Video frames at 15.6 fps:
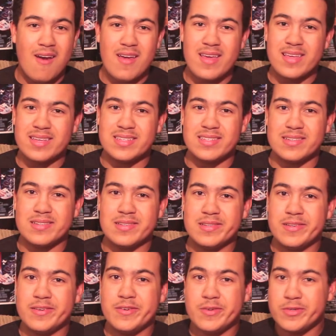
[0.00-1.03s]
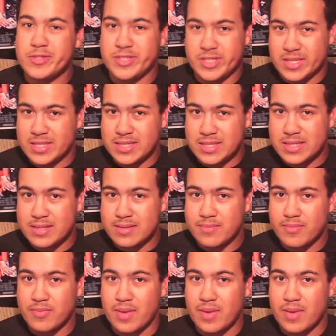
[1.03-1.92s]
is a little cheesy.